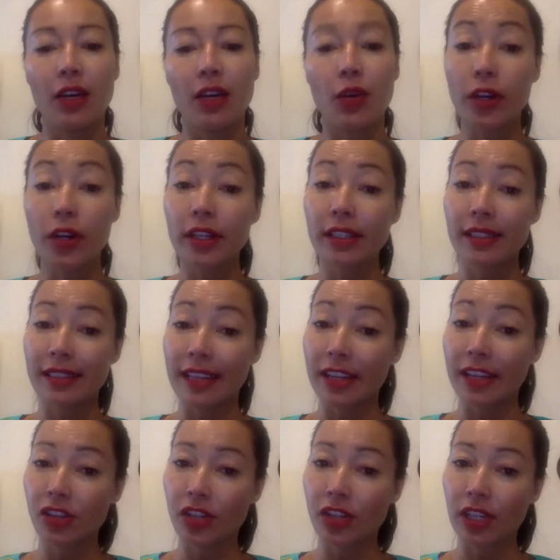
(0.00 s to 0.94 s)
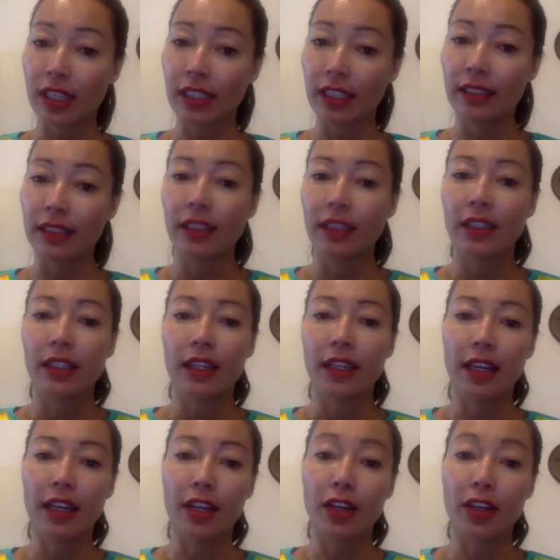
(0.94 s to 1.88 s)
organization,
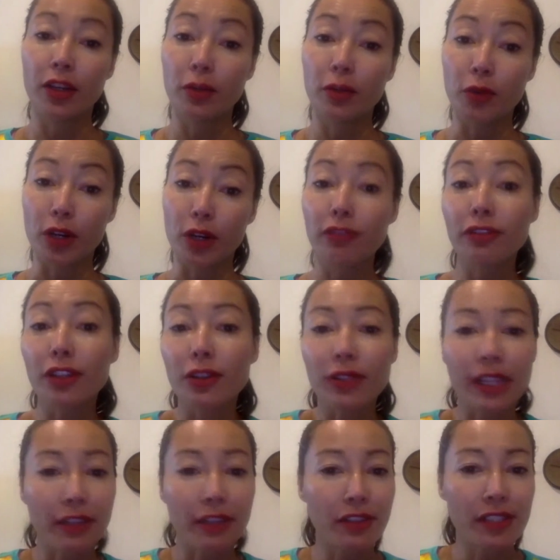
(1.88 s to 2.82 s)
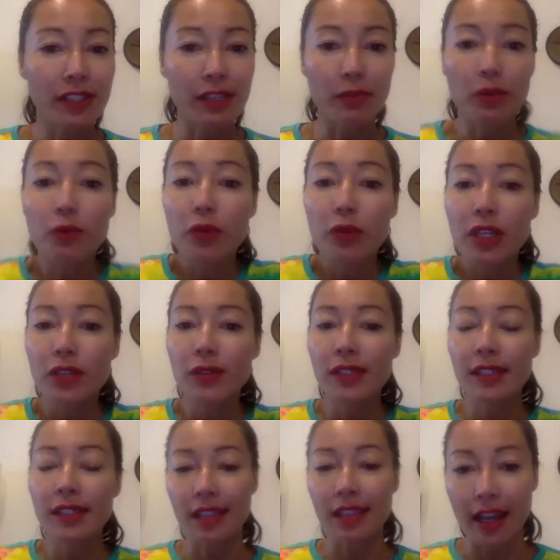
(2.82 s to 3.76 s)
good workflow. Like for example, we use
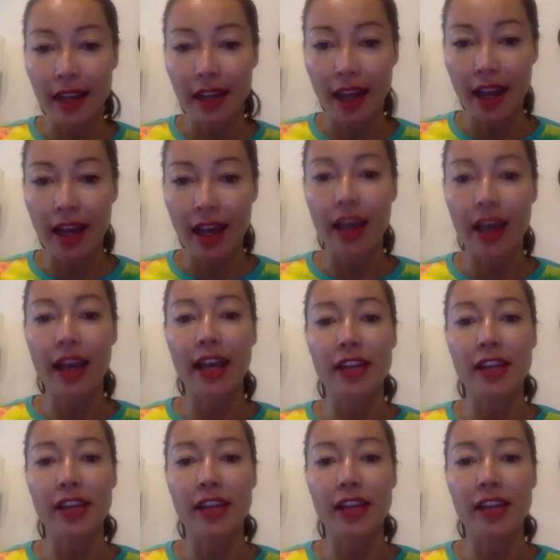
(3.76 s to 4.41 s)
Asana and